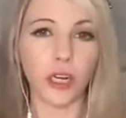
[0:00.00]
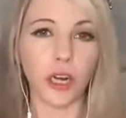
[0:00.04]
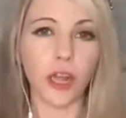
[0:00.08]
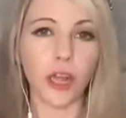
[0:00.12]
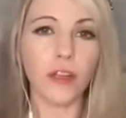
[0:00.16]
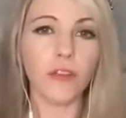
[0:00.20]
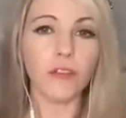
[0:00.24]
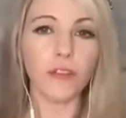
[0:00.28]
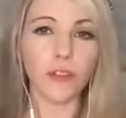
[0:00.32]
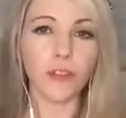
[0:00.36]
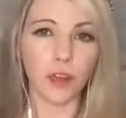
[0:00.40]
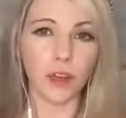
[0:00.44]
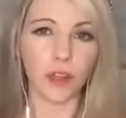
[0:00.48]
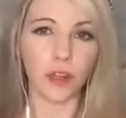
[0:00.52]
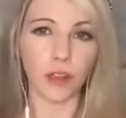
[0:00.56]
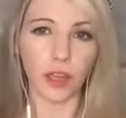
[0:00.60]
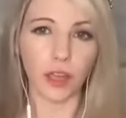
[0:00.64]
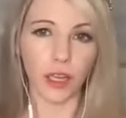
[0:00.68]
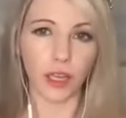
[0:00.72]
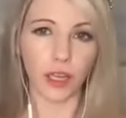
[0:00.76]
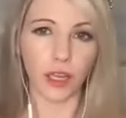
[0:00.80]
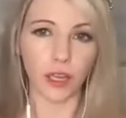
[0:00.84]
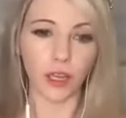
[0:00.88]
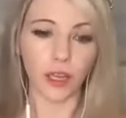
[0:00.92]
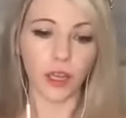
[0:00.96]
And I feel
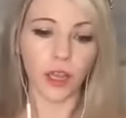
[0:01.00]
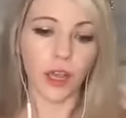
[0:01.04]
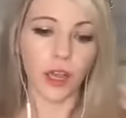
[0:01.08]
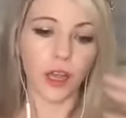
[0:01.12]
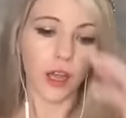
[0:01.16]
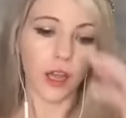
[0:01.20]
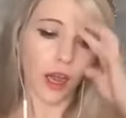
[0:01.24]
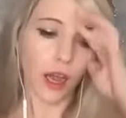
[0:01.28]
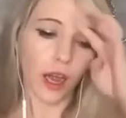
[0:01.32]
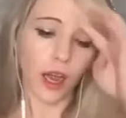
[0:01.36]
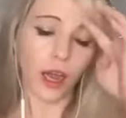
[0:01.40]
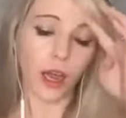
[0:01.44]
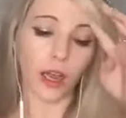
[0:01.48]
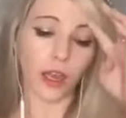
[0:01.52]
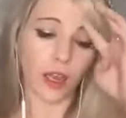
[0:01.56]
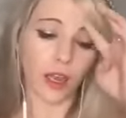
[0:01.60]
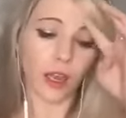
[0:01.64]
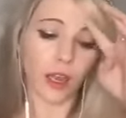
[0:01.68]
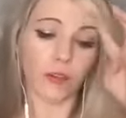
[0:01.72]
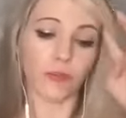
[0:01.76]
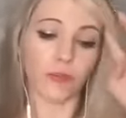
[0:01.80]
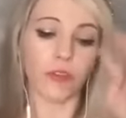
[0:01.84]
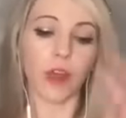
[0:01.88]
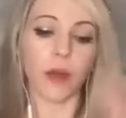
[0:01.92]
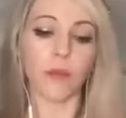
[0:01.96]
like I
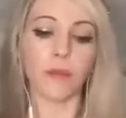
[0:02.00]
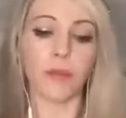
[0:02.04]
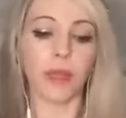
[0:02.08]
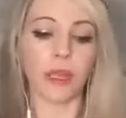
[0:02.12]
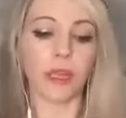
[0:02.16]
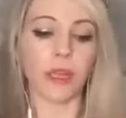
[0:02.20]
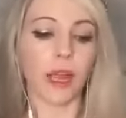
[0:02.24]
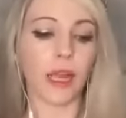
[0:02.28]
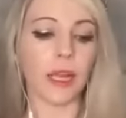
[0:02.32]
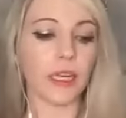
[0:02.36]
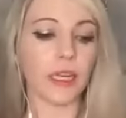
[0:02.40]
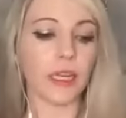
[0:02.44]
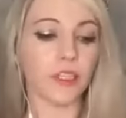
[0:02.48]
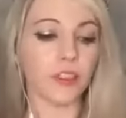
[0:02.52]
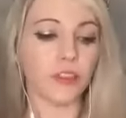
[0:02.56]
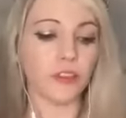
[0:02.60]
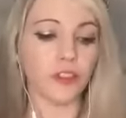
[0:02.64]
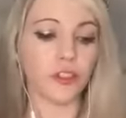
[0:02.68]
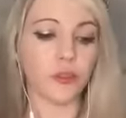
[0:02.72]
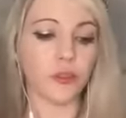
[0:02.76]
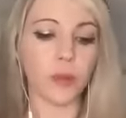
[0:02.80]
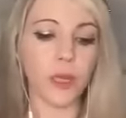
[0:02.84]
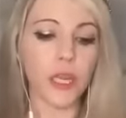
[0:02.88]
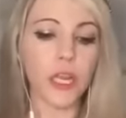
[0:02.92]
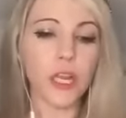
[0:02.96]
have not been guided to
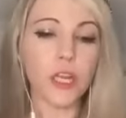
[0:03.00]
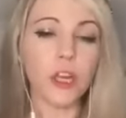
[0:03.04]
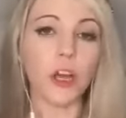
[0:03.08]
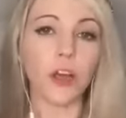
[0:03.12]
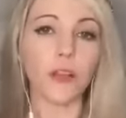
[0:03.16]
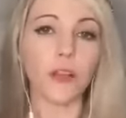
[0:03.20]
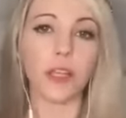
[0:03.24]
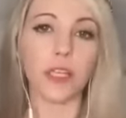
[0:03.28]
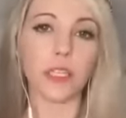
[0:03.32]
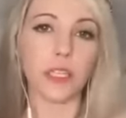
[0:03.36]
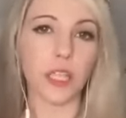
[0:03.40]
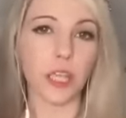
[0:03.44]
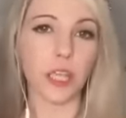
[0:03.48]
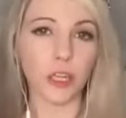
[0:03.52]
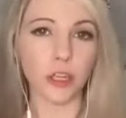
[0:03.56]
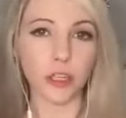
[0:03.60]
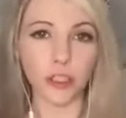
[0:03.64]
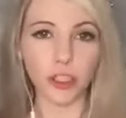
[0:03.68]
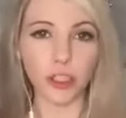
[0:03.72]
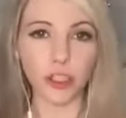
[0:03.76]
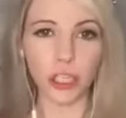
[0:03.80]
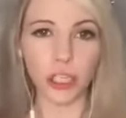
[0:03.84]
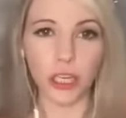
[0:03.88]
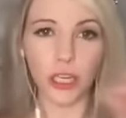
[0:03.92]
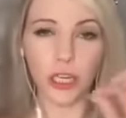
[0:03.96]
speak on this
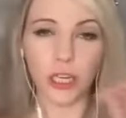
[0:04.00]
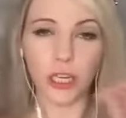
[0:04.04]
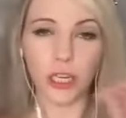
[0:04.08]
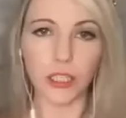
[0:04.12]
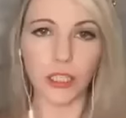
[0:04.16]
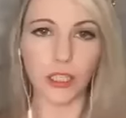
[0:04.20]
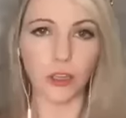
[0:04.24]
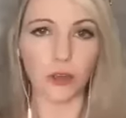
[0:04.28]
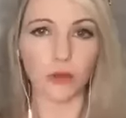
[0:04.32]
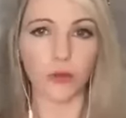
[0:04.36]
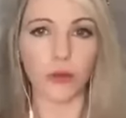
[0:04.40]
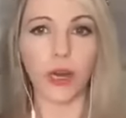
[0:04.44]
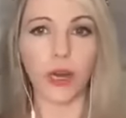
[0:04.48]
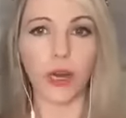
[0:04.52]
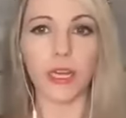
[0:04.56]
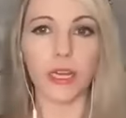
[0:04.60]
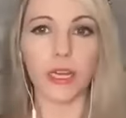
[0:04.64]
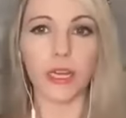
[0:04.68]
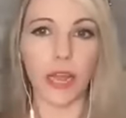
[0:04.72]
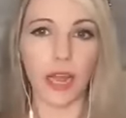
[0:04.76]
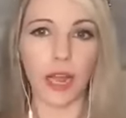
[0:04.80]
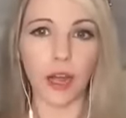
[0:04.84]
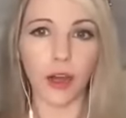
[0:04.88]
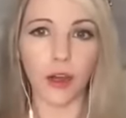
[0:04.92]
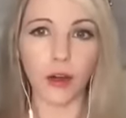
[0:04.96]
energy until right
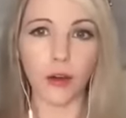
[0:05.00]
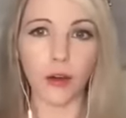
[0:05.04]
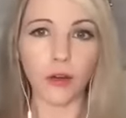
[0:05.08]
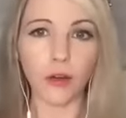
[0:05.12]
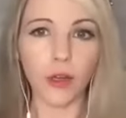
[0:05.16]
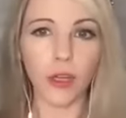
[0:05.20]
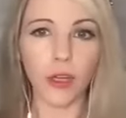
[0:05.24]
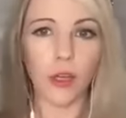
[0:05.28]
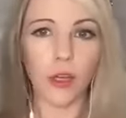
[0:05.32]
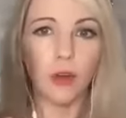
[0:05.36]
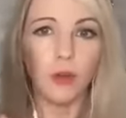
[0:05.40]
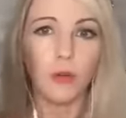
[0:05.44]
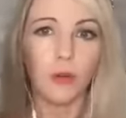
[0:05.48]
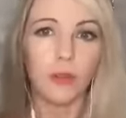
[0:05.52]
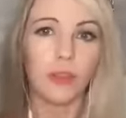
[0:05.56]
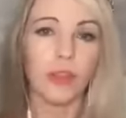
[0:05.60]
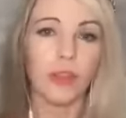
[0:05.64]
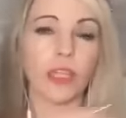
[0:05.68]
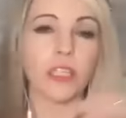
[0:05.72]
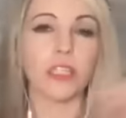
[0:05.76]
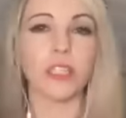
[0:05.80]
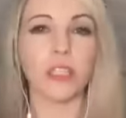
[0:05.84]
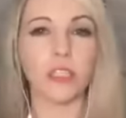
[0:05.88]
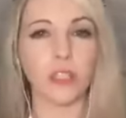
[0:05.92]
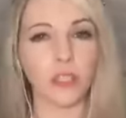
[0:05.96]
now with
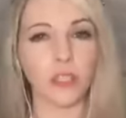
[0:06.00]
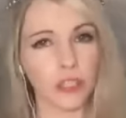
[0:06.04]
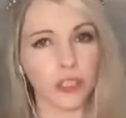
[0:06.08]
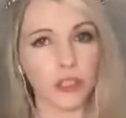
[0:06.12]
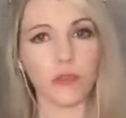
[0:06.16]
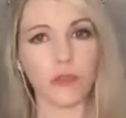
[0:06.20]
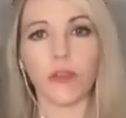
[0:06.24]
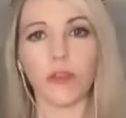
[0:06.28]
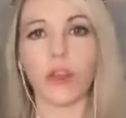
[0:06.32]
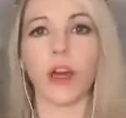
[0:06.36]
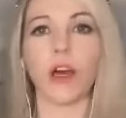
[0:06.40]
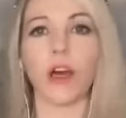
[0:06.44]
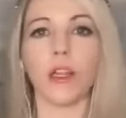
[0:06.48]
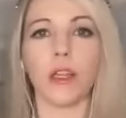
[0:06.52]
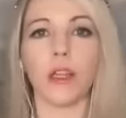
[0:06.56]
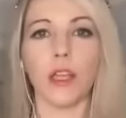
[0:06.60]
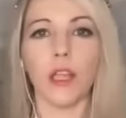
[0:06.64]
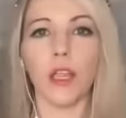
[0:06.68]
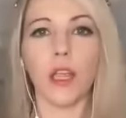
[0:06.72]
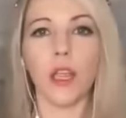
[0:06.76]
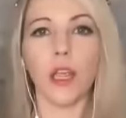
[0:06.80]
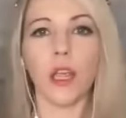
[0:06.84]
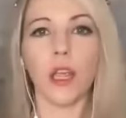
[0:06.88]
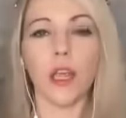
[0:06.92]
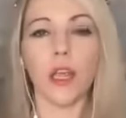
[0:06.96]
the assistance of
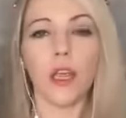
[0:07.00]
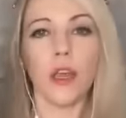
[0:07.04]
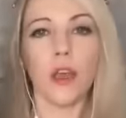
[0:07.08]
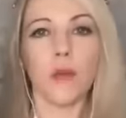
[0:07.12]
Kali,